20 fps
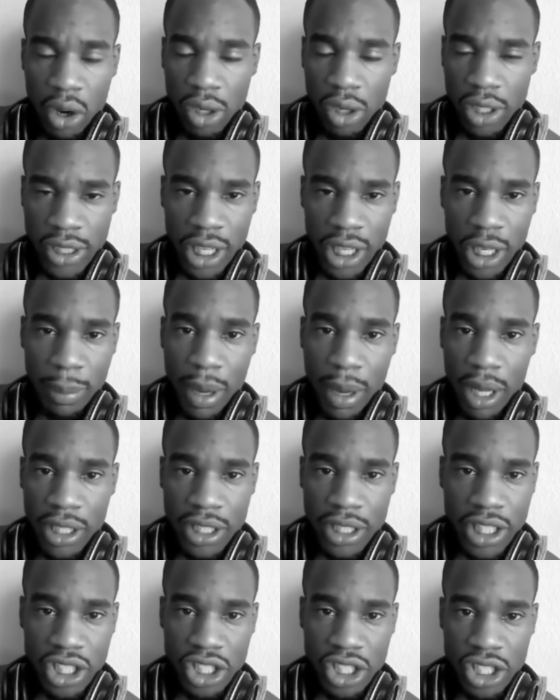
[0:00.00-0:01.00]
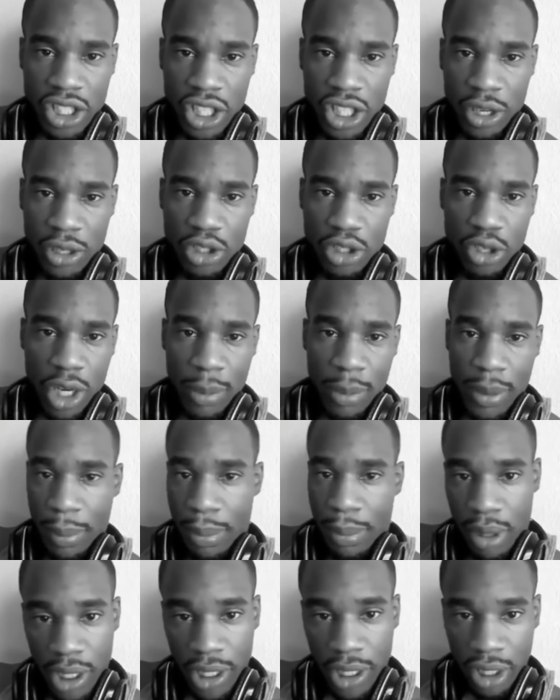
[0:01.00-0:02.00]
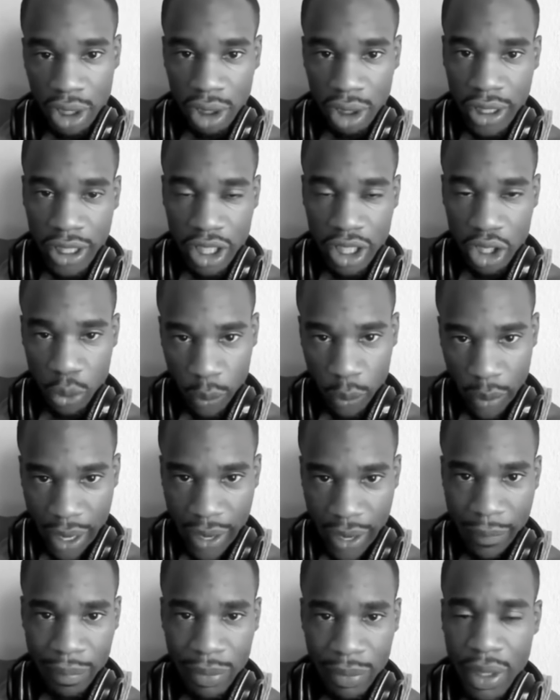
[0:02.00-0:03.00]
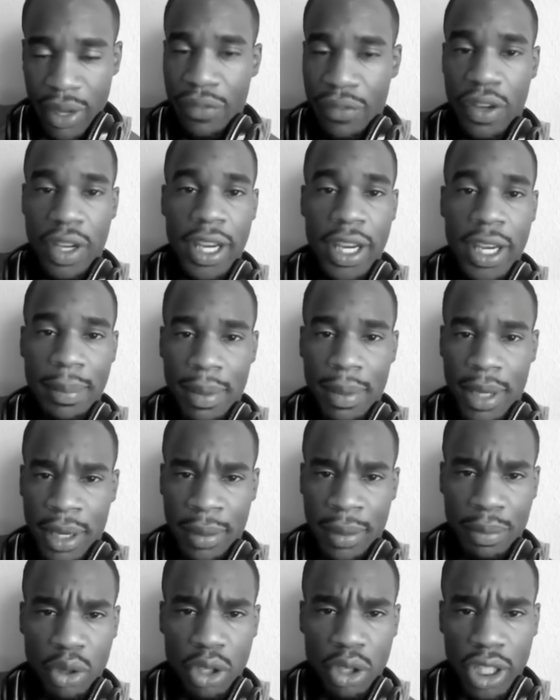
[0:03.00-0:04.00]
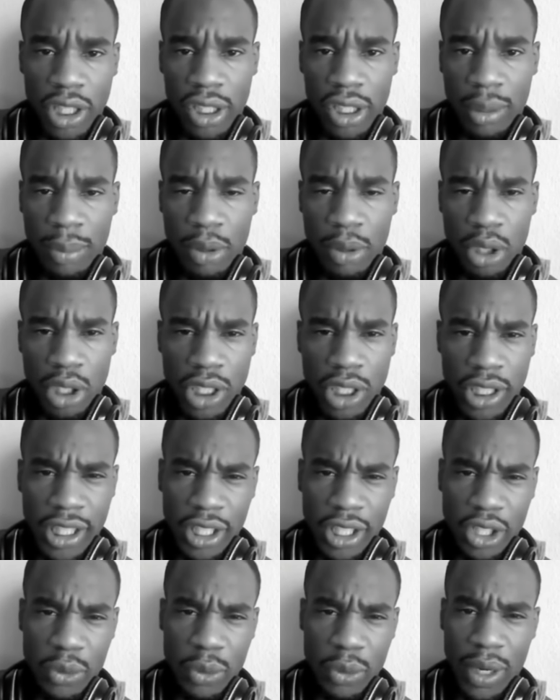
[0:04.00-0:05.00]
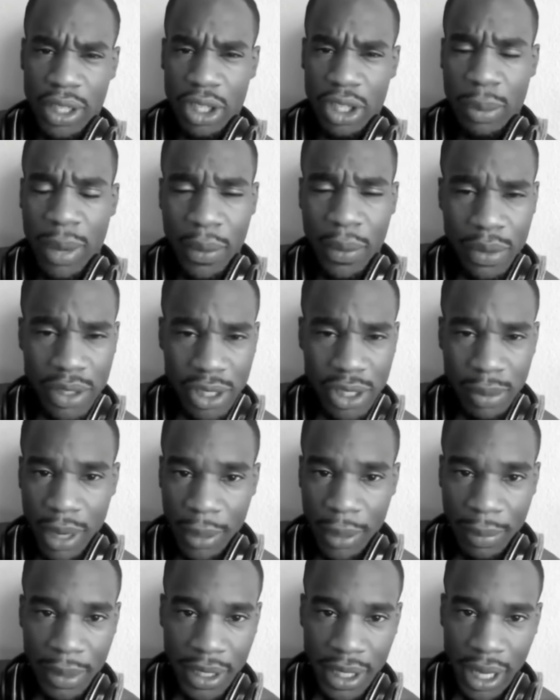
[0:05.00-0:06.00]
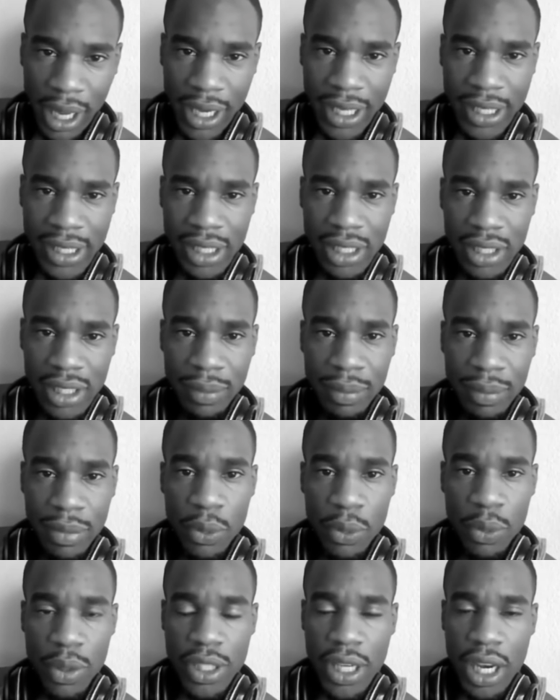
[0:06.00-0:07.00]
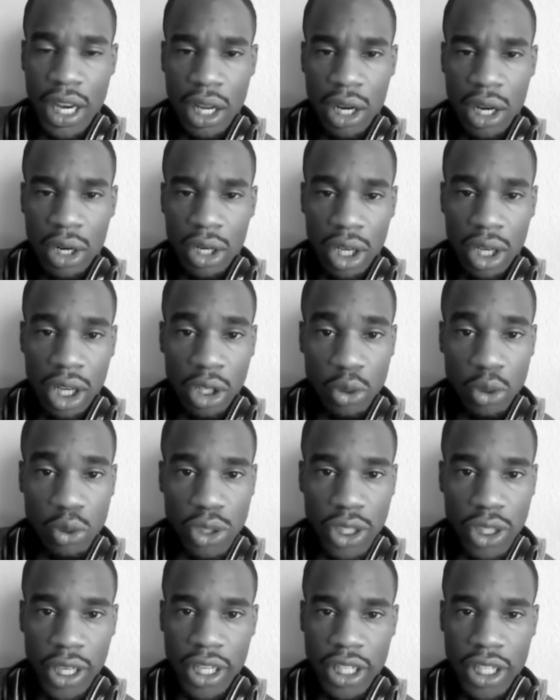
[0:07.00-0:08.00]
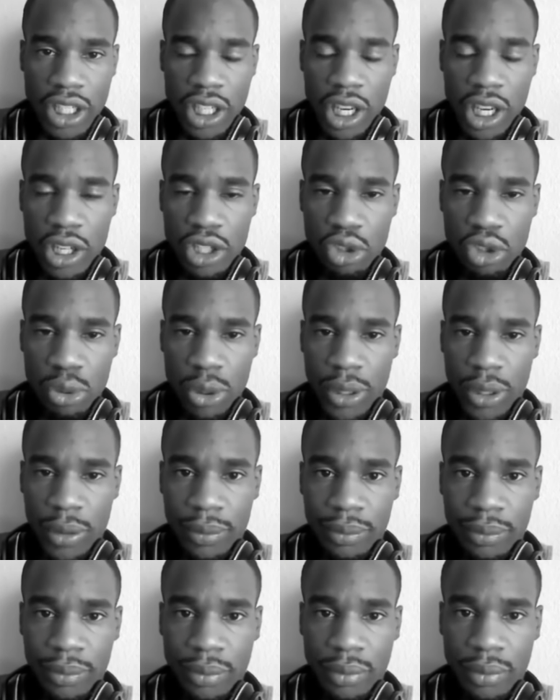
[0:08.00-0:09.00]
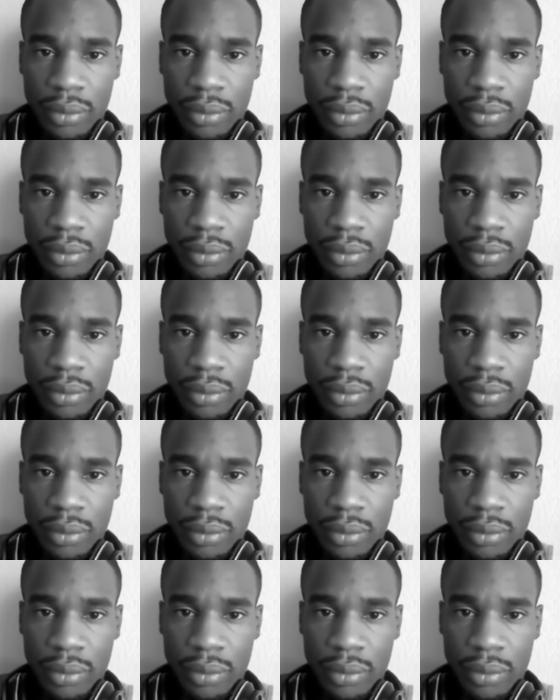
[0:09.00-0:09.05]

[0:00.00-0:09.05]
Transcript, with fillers: And all these other politicians, they're trying to be politically correct. Forget being politically correct. Nobody wants somebody to be nice. We're tired of illusion in this country.